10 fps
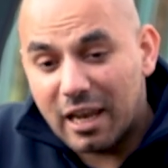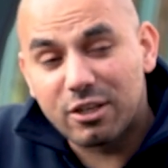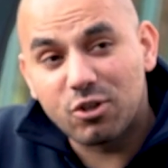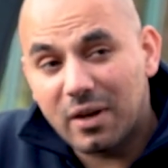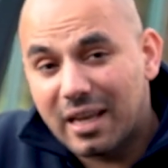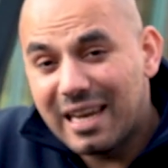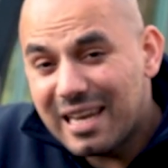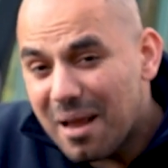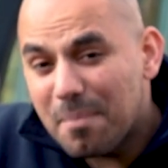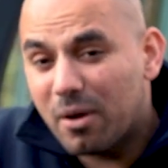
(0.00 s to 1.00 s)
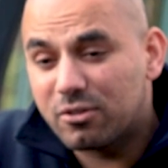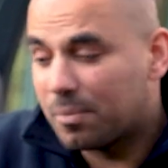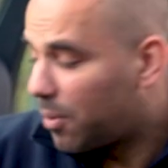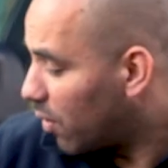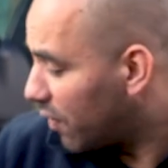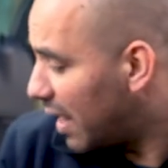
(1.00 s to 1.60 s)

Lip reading: electronically lumbar support.